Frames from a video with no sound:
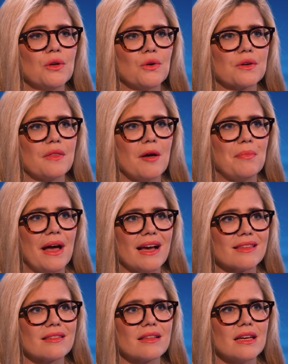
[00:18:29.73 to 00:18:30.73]
look their
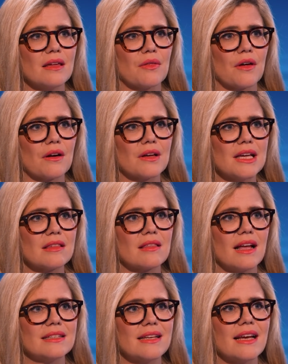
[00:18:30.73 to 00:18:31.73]
best either. It's
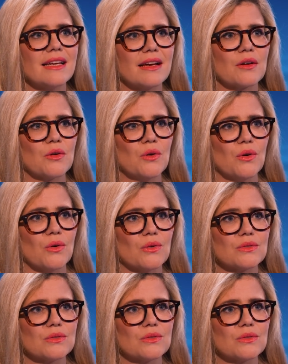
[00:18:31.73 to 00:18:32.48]
their day in court.